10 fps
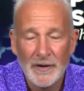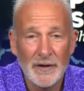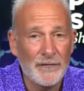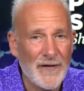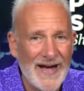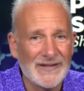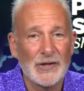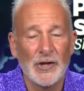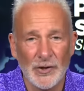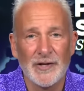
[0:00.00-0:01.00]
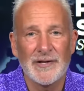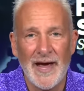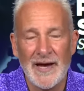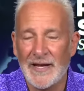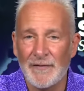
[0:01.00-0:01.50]
In fact, year to
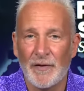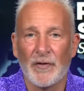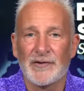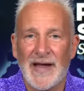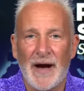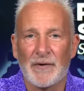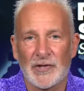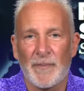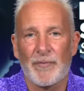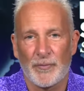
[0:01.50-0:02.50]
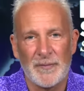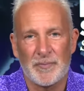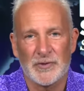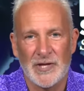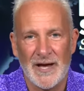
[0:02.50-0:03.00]
date, even though the Dow is up
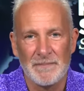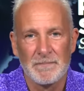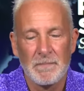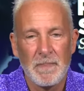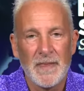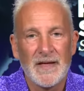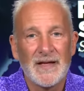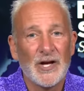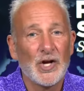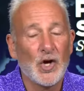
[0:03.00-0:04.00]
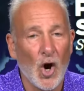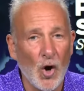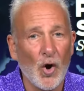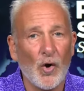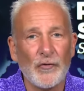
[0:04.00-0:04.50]
3%,
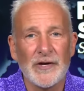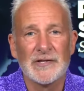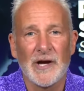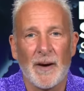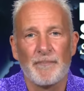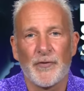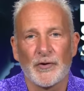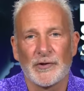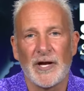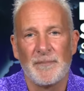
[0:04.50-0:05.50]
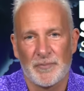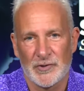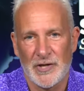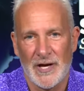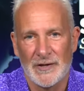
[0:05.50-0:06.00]
gold is up
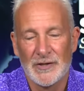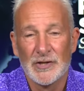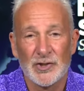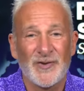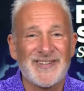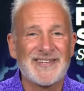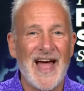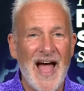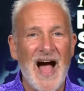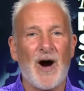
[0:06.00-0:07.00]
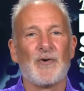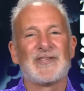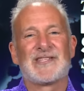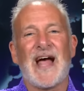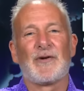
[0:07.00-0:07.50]
13%. So the Dow
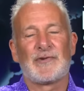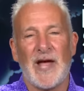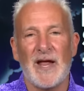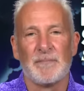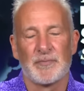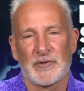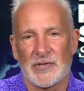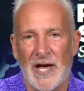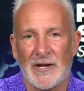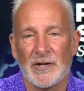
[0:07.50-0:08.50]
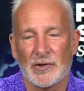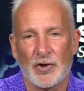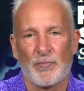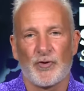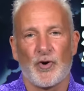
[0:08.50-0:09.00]
is down 10% in
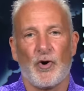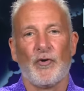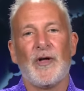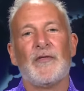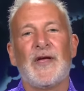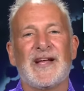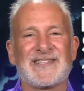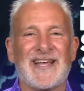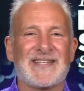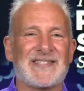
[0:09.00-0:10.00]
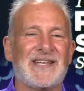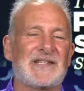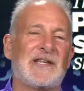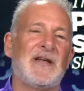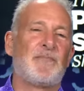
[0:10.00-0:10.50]
terms of gold. I think it's at
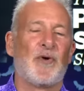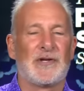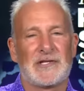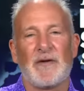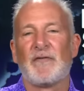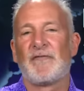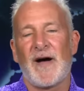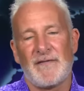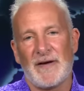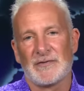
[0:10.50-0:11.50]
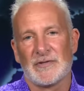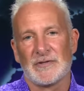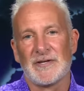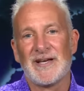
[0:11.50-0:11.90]
16.75 ounces.